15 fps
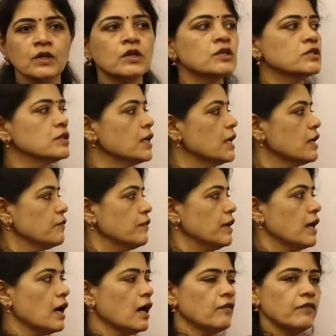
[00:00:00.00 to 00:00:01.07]
So here we
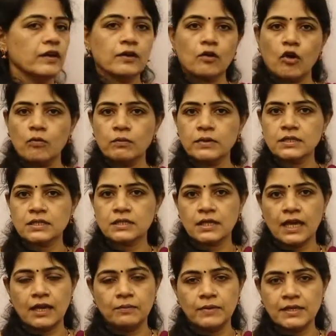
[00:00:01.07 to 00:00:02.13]
have a rhombus
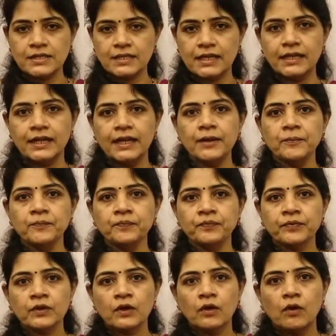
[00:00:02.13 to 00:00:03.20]
ABCD.
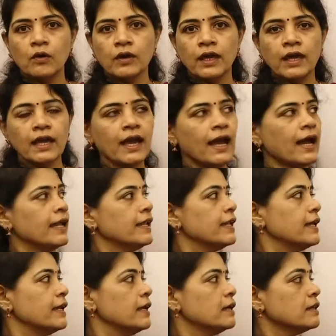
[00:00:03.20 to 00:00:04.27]
Okay, and
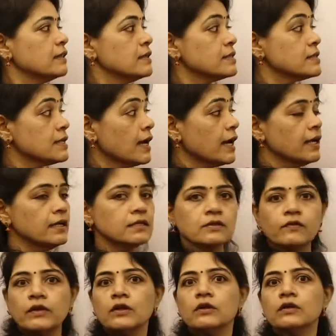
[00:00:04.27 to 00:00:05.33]
here the sides,
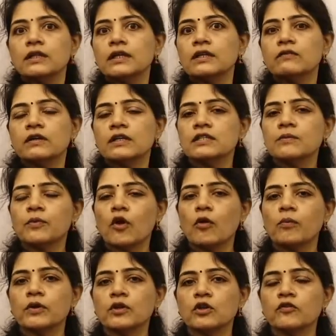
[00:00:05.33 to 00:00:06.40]
we know that what is the
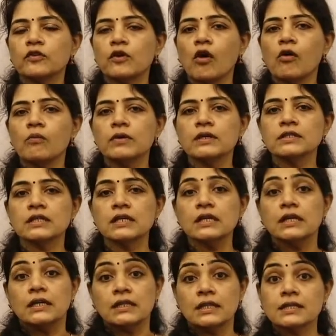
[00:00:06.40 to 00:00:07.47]
property of a rhombus?
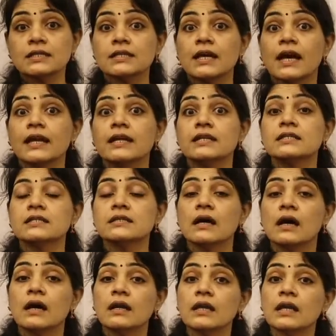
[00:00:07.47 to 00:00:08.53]
The sides
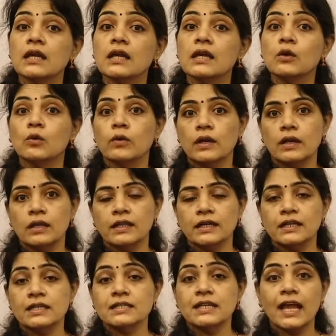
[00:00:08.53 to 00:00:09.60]
are equal,
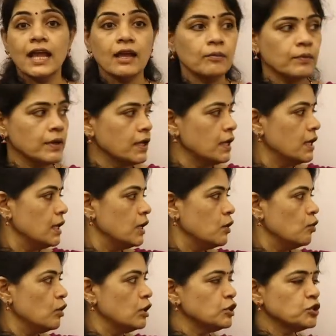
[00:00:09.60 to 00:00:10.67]
that is AB
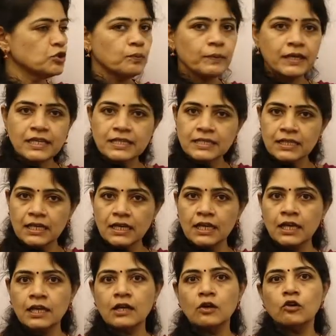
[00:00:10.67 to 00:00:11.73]
equal to
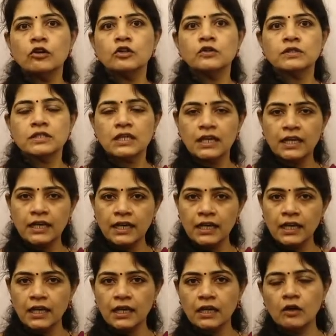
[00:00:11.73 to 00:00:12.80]
BC equal to
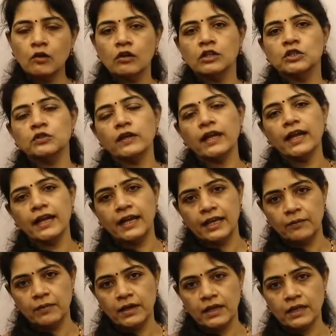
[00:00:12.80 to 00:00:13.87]
CD equal to
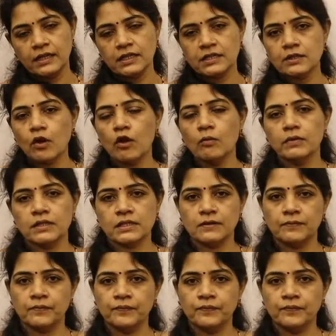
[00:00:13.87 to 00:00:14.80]
AD, being it is rhombus.